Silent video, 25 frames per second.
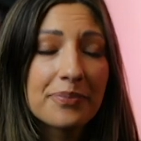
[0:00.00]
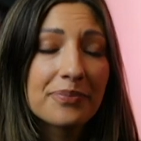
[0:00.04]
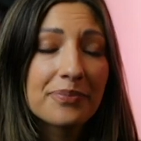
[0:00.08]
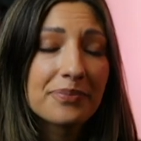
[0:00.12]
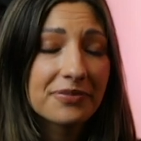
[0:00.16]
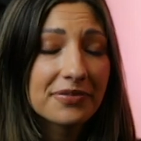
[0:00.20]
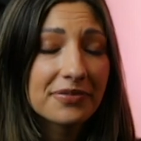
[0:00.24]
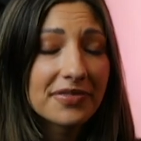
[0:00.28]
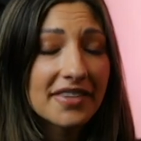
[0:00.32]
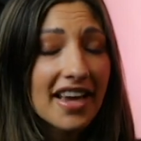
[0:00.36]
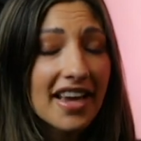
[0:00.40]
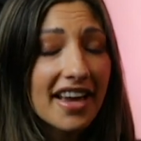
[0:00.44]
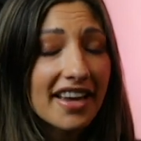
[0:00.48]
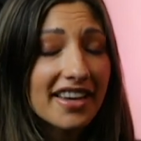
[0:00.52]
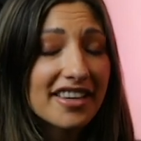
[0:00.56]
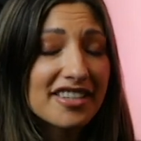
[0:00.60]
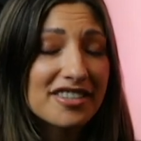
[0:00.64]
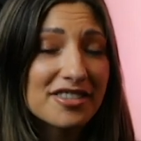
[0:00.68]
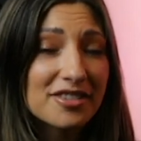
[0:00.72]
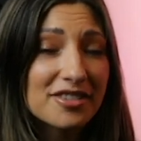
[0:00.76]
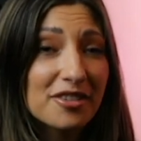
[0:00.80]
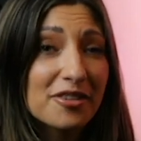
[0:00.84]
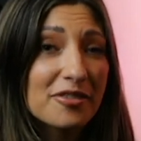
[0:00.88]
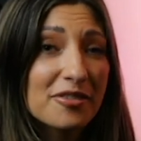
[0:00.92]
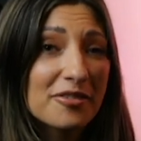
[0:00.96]
yeah, he's
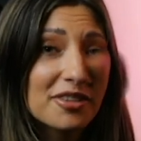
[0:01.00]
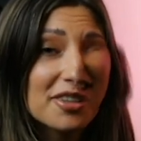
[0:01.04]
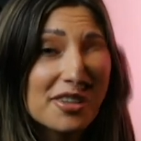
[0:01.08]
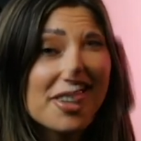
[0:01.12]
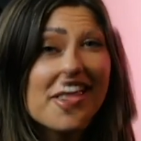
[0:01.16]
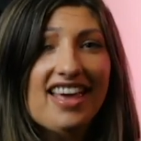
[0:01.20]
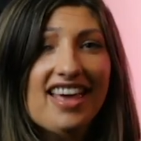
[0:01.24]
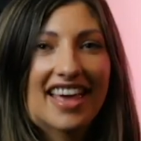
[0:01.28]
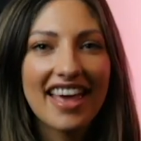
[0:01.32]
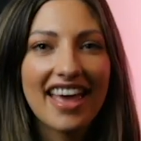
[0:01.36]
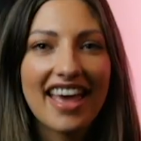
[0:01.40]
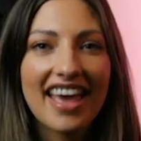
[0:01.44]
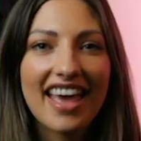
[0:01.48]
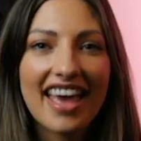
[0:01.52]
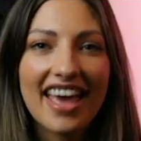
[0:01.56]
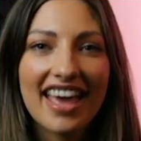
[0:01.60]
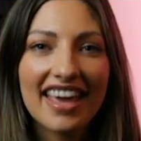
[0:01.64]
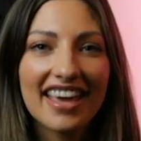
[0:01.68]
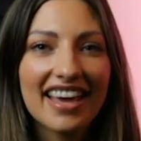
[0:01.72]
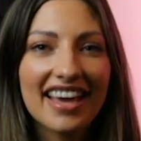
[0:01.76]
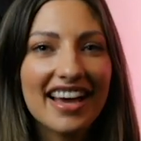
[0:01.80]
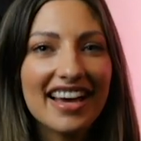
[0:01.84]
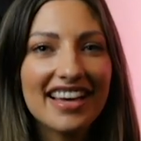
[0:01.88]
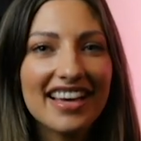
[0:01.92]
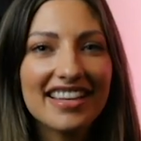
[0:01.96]
doing really great. Hey
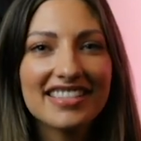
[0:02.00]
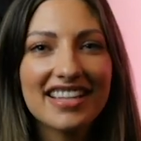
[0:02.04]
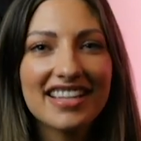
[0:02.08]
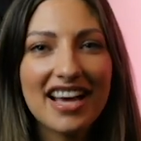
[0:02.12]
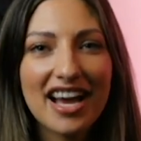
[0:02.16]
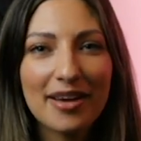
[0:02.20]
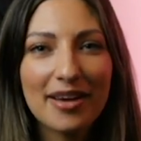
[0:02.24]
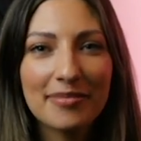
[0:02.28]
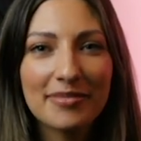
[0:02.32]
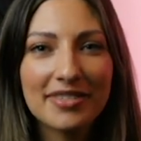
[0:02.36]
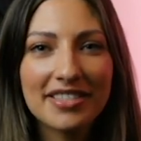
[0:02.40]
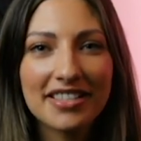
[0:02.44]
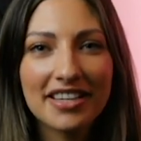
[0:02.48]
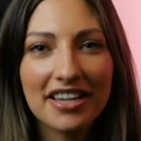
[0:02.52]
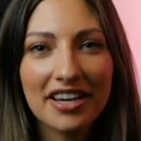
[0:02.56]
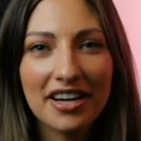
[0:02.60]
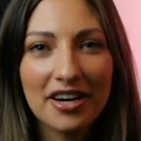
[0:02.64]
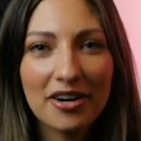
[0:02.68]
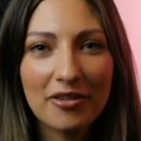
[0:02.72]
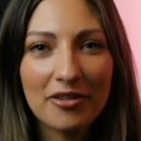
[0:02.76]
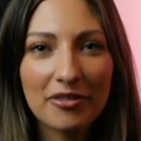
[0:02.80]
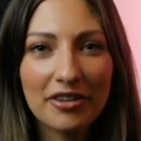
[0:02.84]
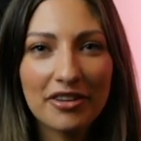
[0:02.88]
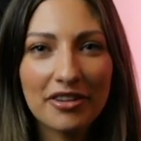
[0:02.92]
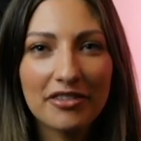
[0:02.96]
guys, I'm Sierra
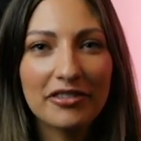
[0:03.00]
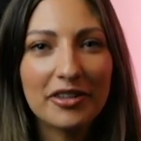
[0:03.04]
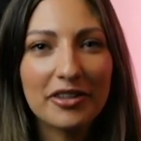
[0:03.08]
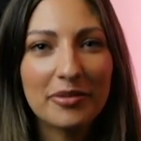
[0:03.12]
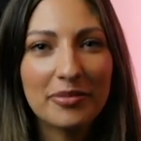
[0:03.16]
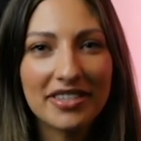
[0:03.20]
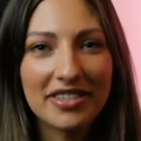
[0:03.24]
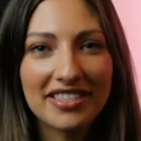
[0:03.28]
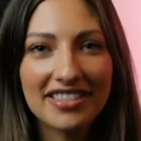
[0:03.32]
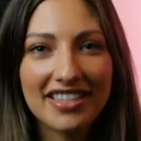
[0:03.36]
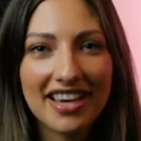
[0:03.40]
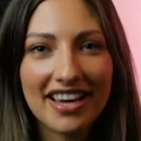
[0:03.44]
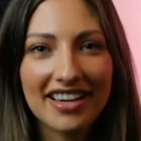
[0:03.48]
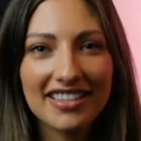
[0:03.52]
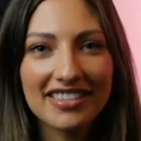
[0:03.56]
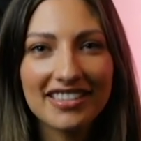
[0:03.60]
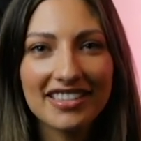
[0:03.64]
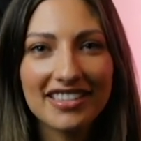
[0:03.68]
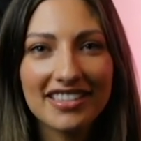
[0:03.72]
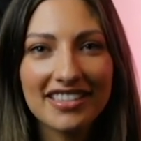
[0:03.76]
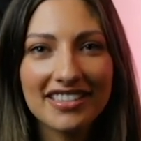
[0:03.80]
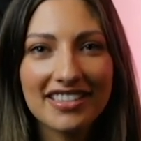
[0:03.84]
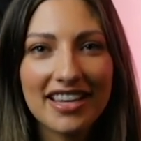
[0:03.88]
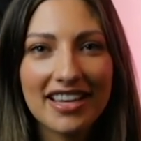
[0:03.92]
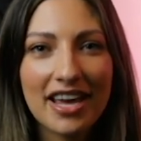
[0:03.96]
with Flippin' Texas
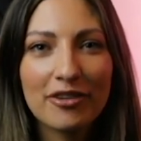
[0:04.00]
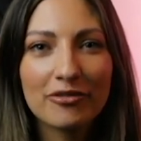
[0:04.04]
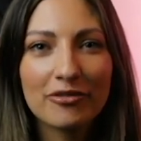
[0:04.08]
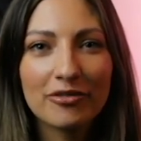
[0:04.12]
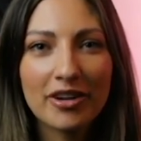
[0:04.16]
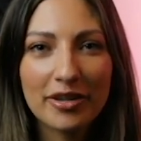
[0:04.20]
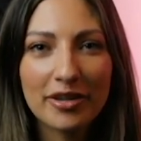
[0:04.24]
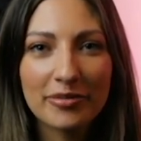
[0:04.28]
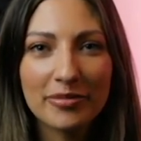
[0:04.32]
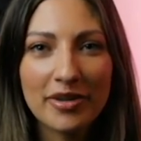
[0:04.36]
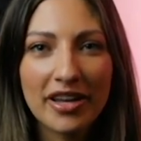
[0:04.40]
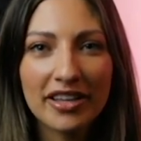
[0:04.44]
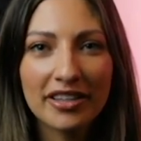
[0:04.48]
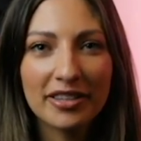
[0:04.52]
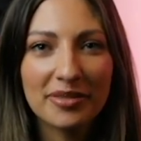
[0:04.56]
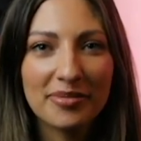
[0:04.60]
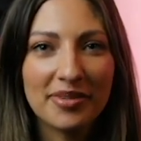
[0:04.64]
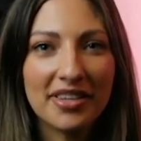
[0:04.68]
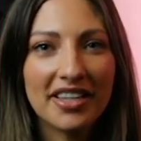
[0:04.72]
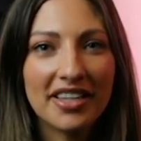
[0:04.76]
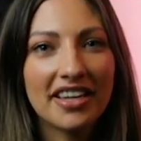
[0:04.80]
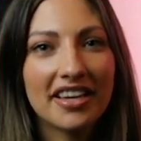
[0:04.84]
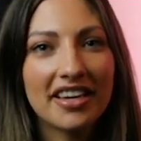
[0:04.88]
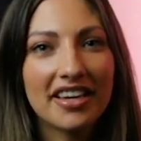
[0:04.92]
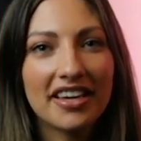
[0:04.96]
and Red Belly
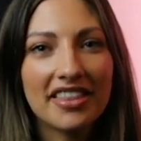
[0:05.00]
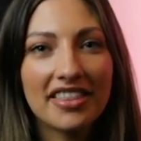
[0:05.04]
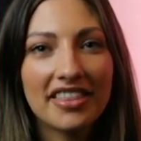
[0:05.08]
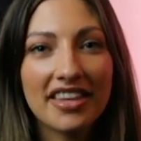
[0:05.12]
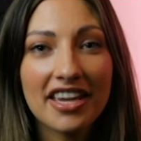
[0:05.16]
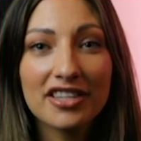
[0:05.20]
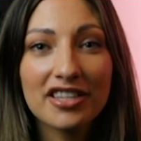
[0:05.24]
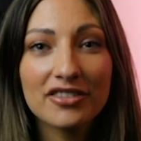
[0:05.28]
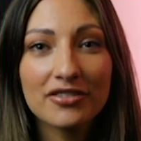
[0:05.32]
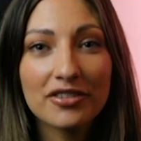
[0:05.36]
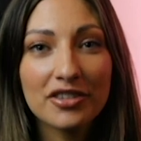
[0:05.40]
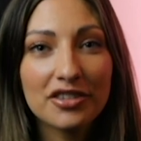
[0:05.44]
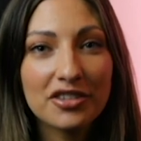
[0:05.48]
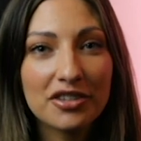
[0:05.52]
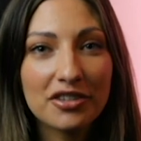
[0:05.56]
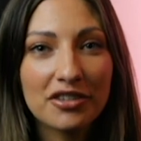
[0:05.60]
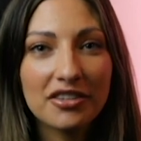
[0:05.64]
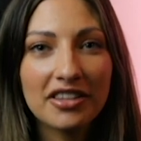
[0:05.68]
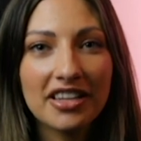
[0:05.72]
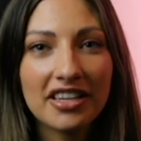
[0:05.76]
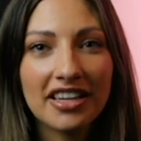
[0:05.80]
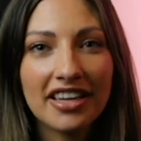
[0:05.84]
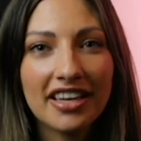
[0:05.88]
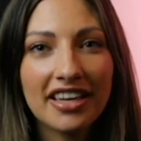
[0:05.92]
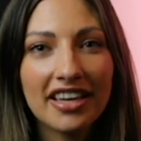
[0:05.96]
Media. Thanks for tuning
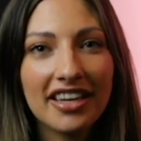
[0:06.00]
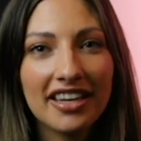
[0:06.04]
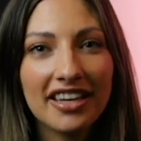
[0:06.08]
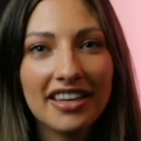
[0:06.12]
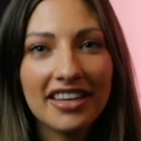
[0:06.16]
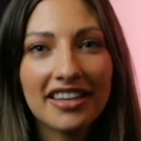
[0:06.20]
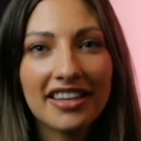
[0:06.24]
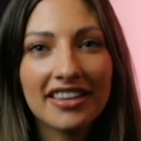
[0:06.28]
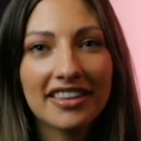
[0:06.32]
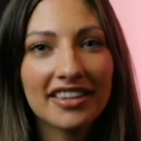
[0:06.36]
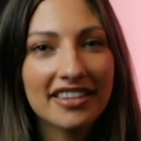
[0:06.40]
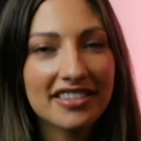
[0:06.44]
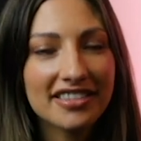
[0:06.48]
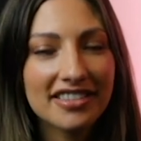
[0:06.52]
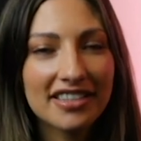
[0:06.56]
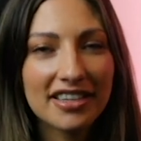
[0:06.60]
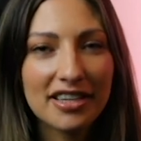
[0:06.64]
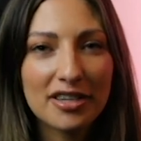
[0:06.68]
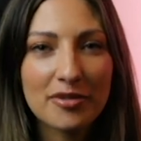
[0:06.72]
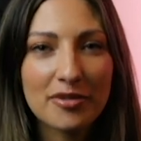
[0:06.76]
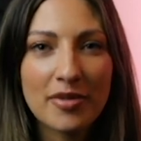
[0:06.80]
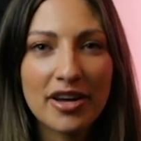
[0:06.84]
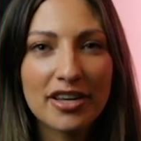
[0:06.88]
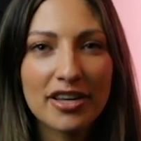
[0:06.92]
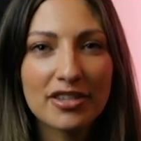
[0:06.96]
in and listening to
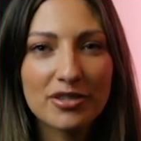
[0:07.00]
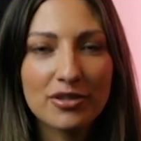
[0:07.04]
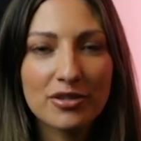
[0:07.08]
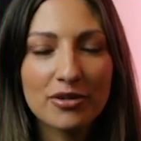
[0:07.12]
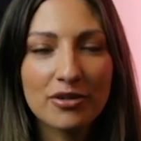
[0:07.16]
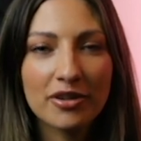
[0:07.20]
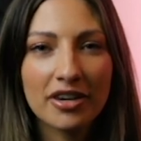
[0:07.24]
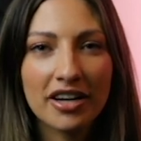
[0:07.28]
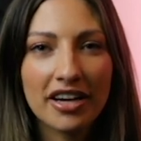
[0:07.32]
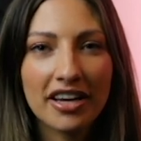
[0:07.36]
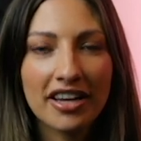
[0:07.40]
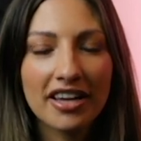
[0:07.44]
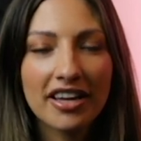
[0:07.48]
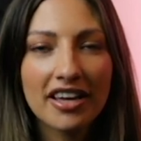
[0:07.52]
my story.